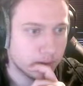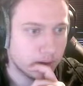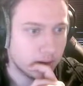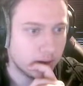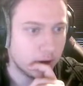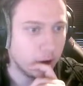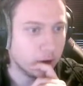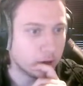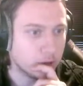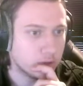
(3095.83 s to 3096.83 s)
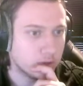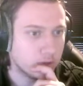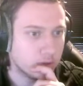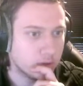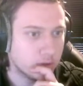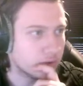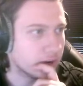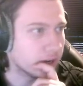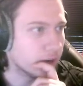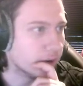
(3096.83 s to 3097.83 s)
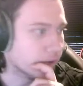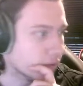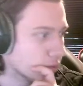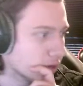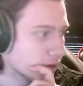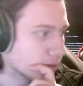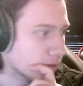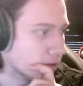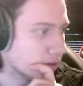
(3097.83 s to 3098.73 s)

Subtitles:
an audio track going real quick as well.